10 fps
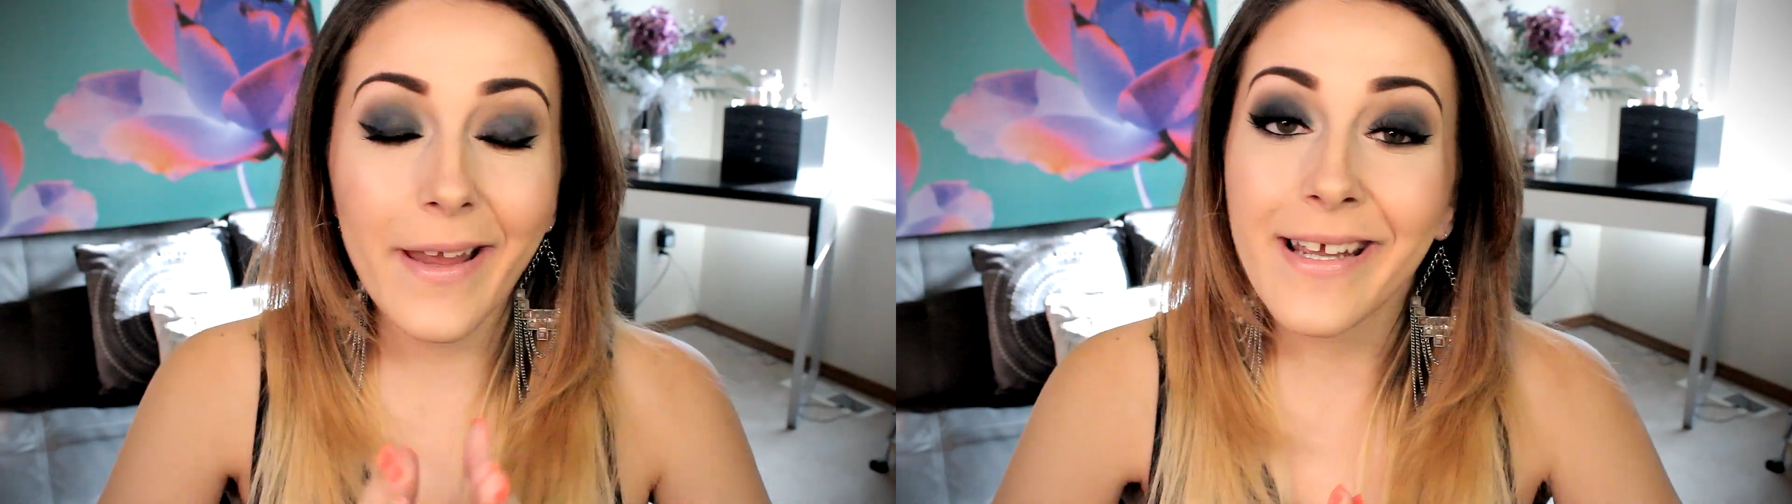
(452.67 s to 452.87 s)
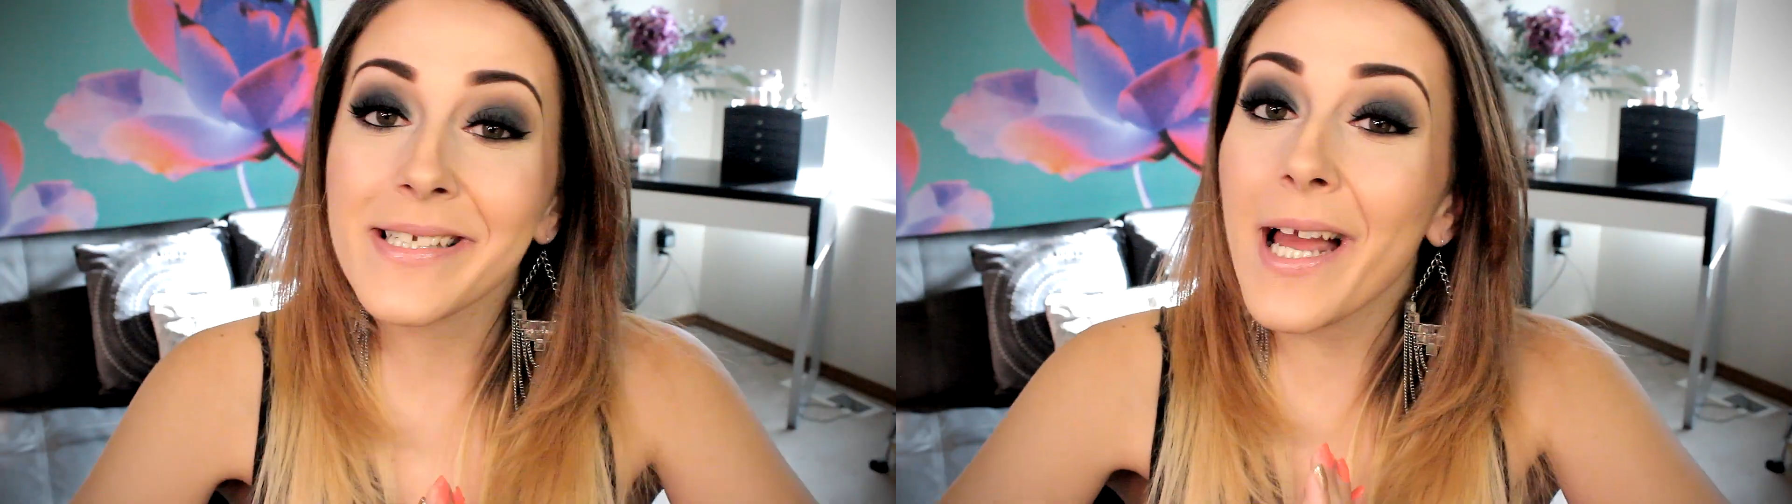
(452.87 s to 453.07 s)

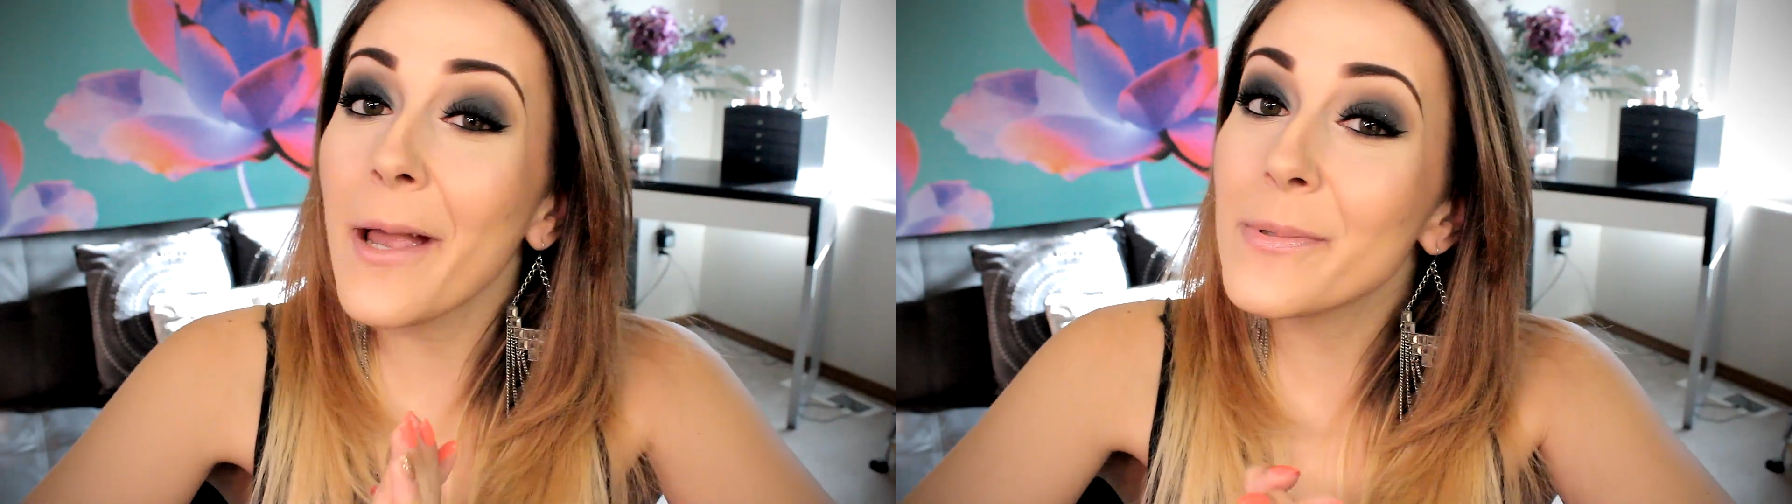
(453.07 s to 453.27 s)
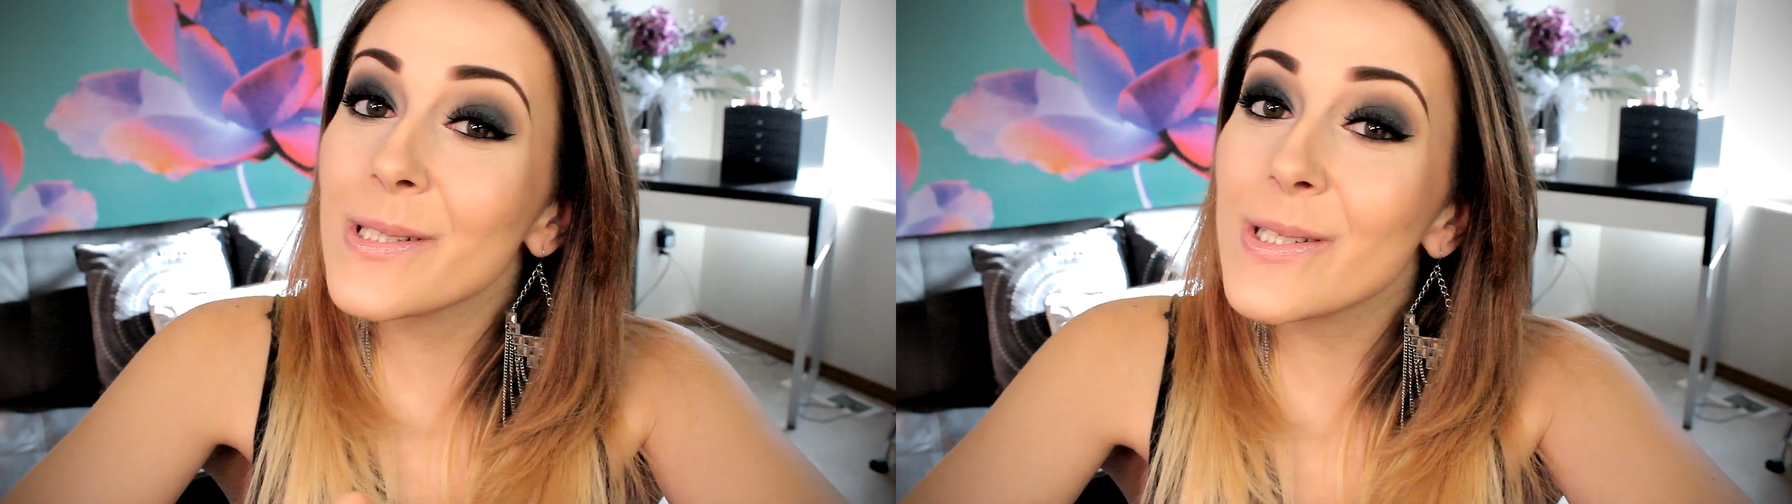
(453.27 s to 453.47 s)
and
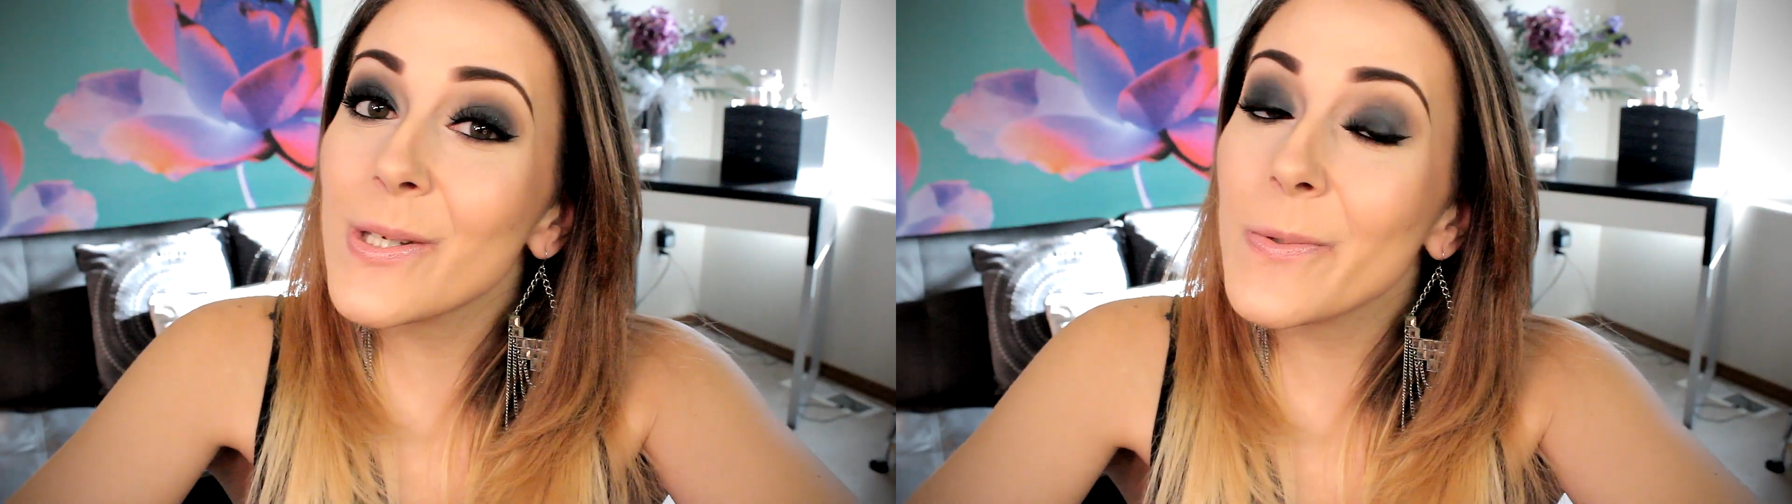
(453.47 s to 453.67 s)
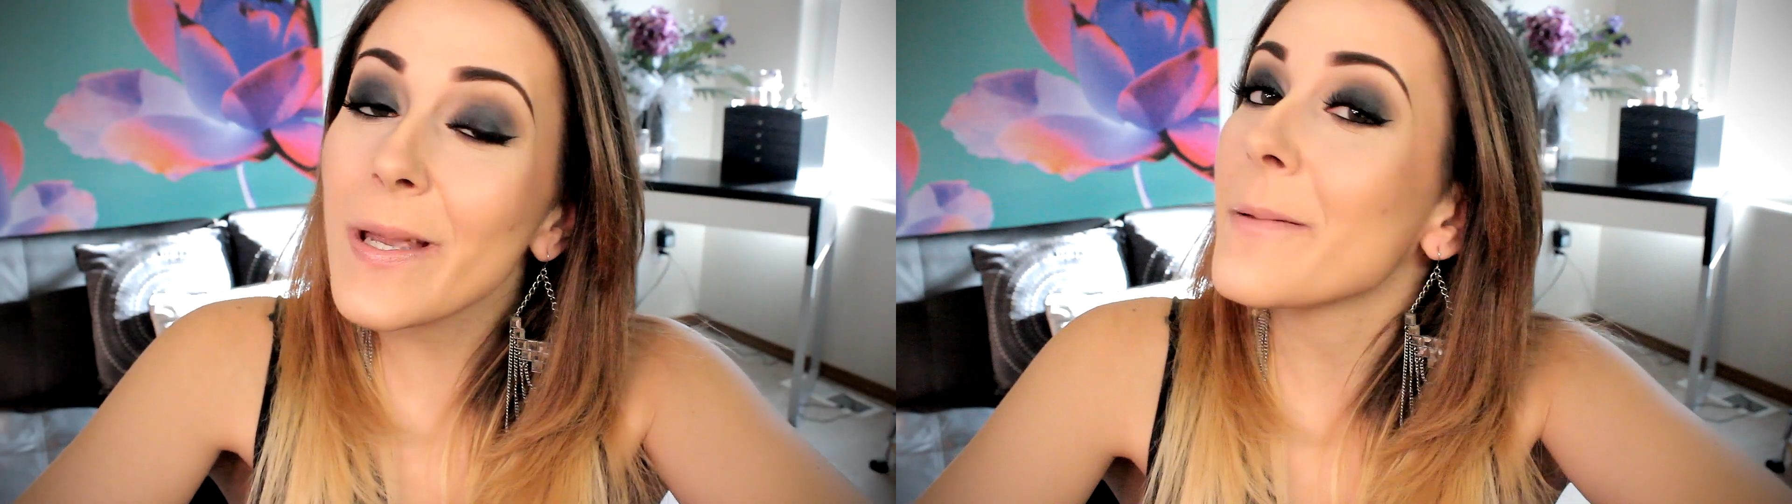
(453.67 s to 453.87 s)
I will
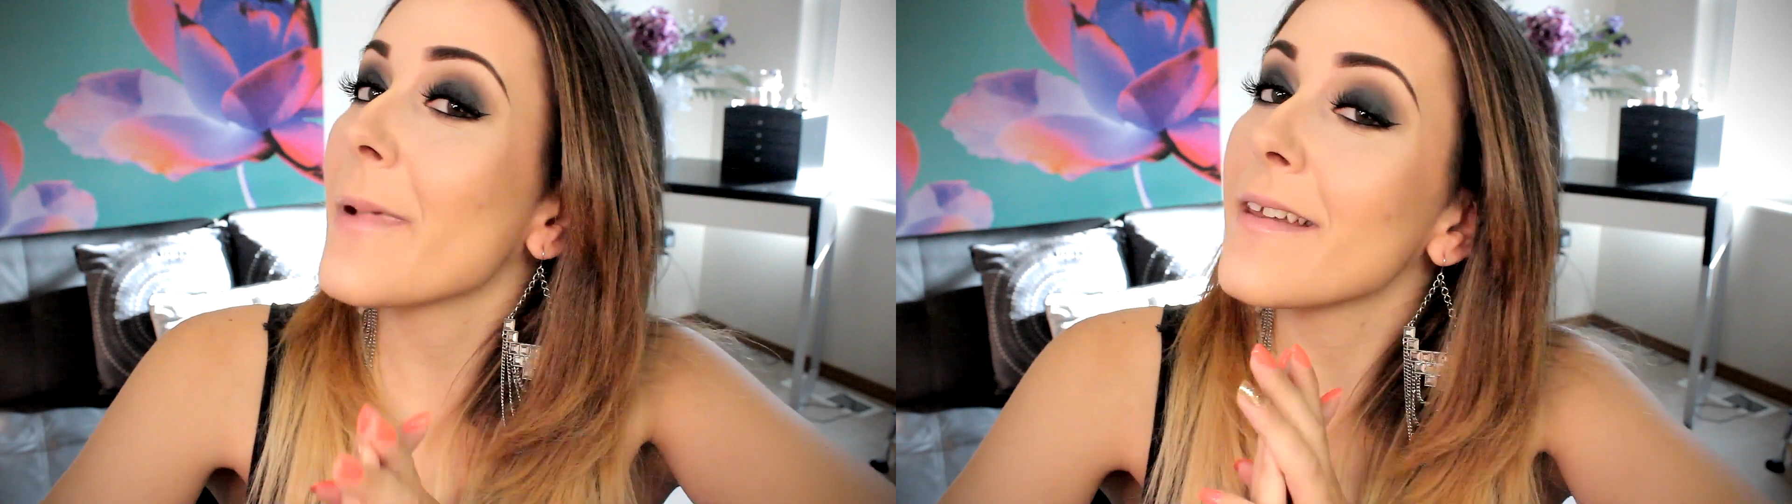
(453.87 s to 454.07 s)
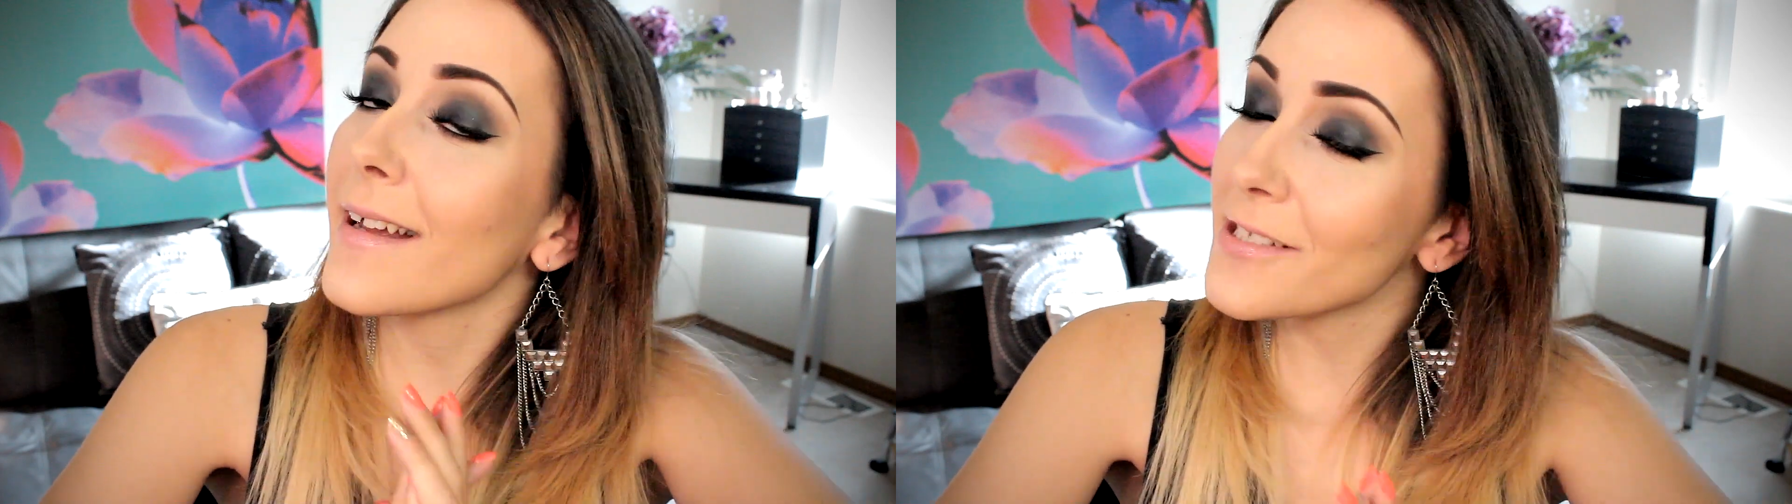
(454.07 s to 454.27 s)
see you in
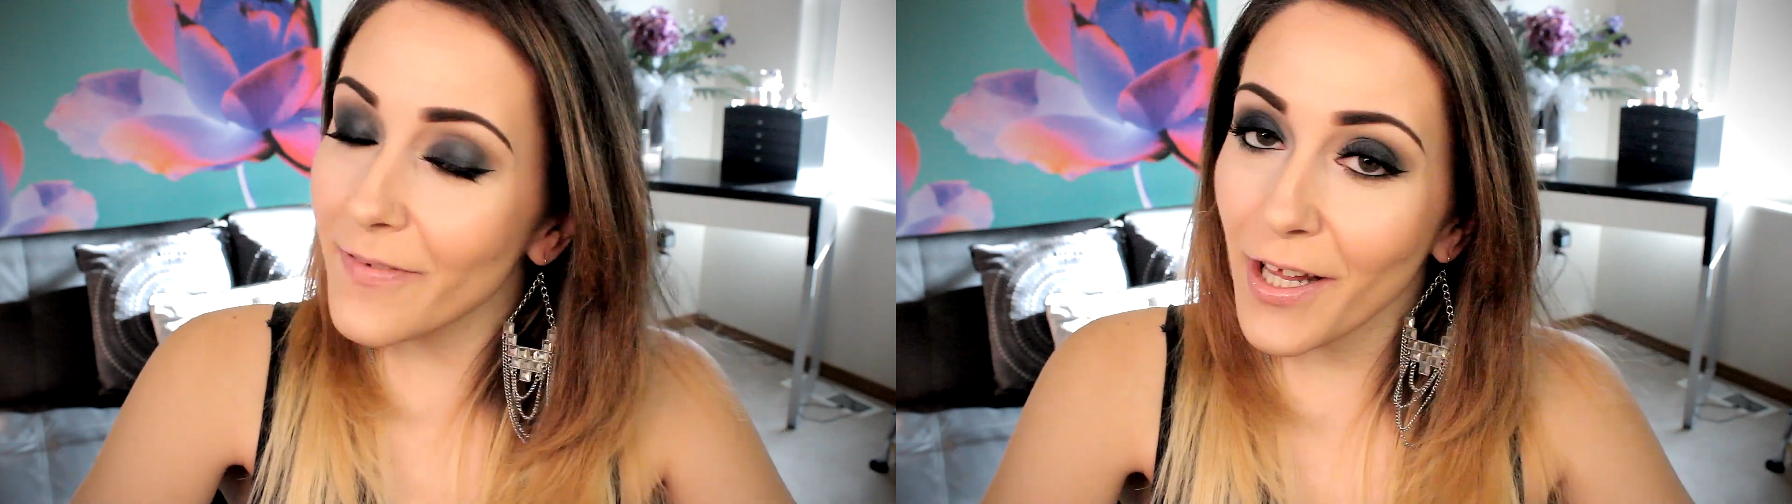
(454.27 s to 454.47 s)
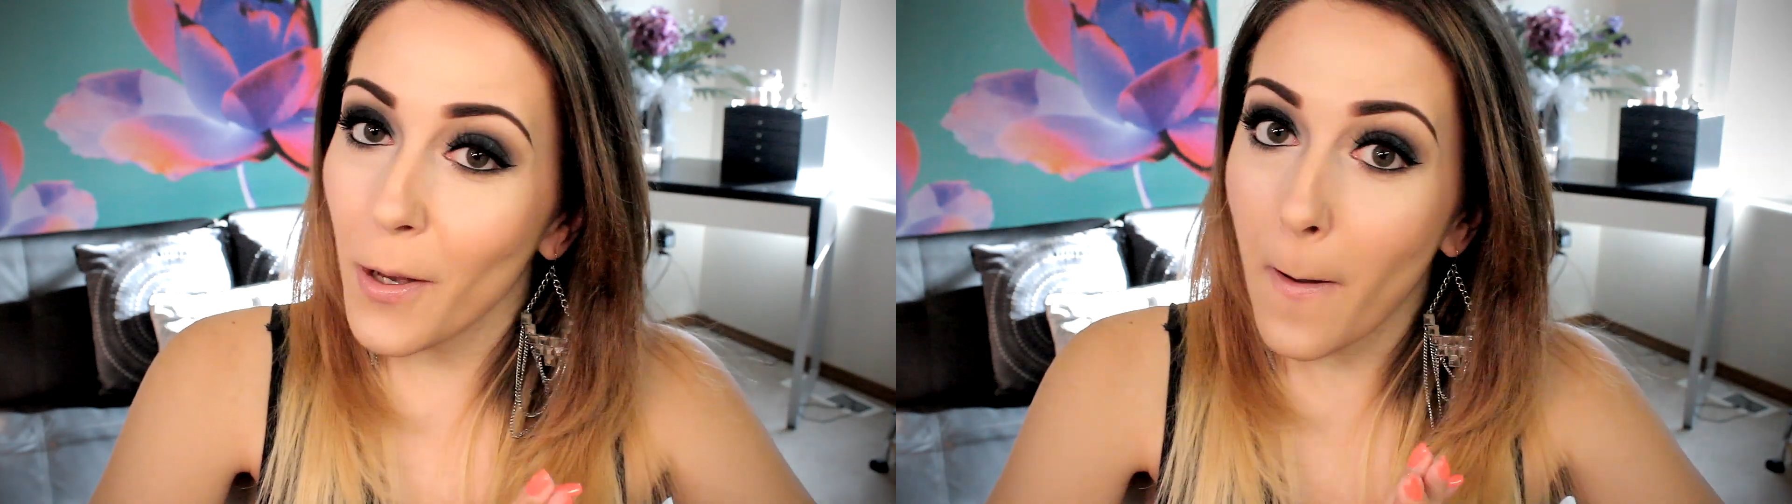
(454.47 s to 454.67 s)
my next
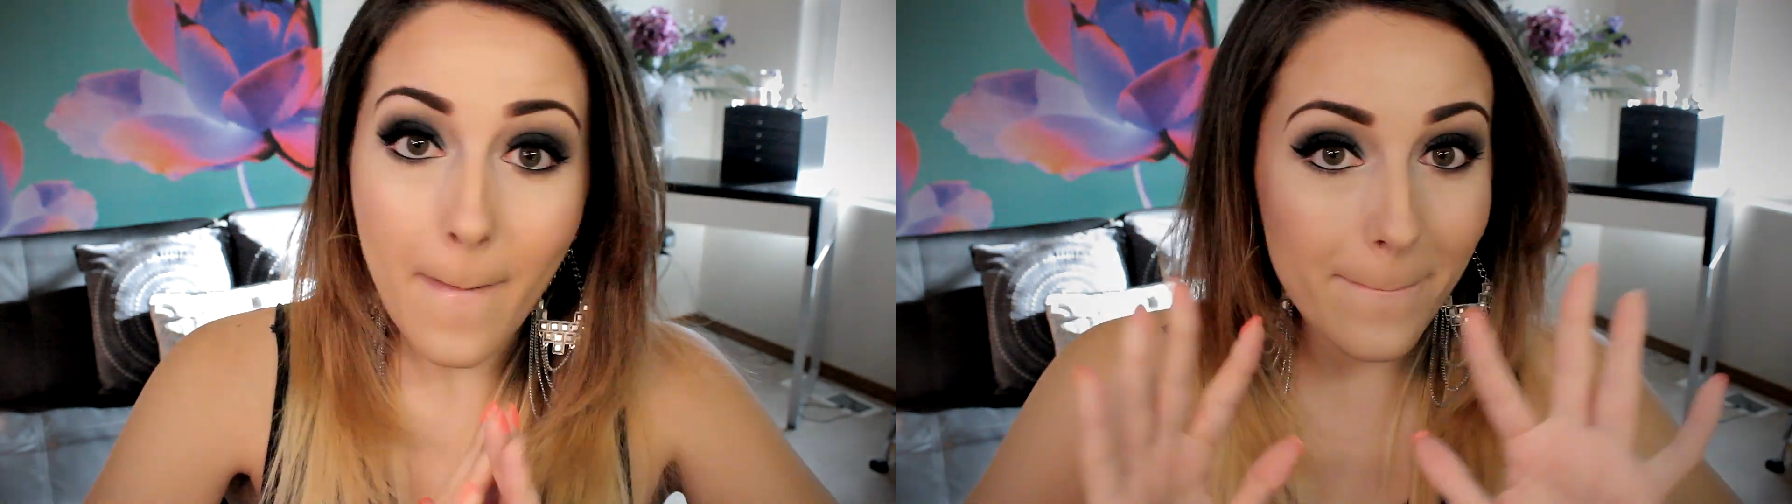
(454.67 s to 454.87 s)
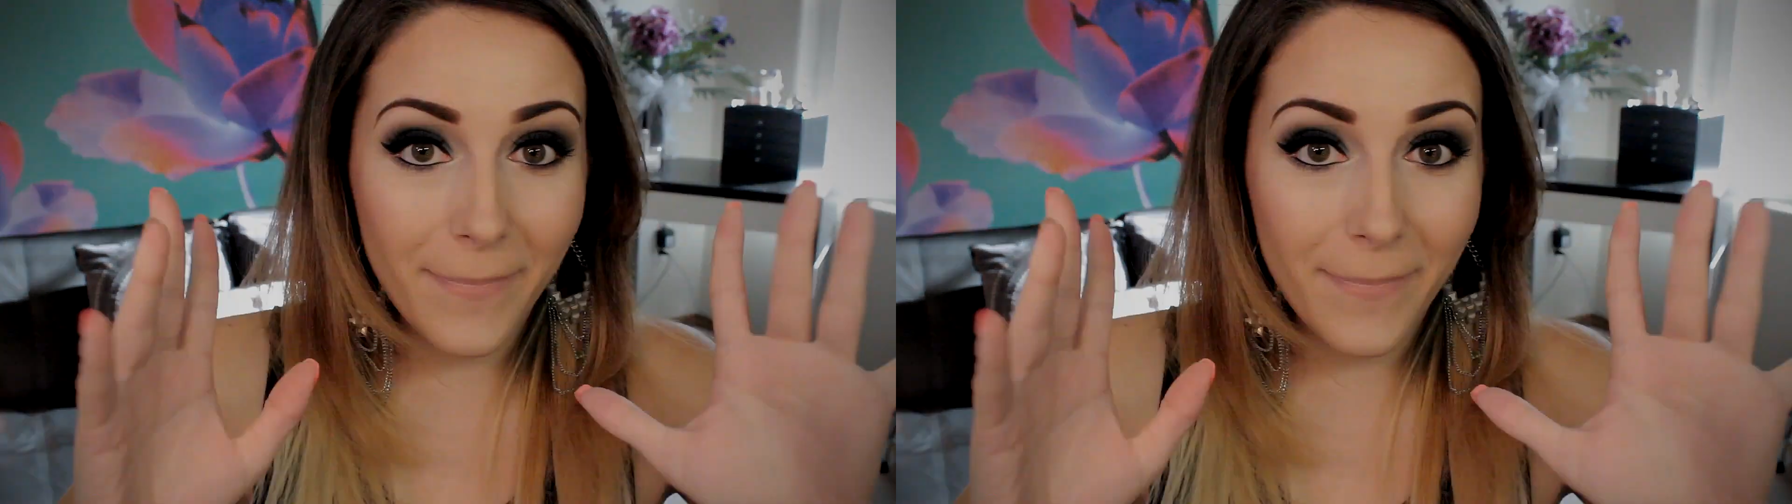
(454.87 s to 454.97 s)
video.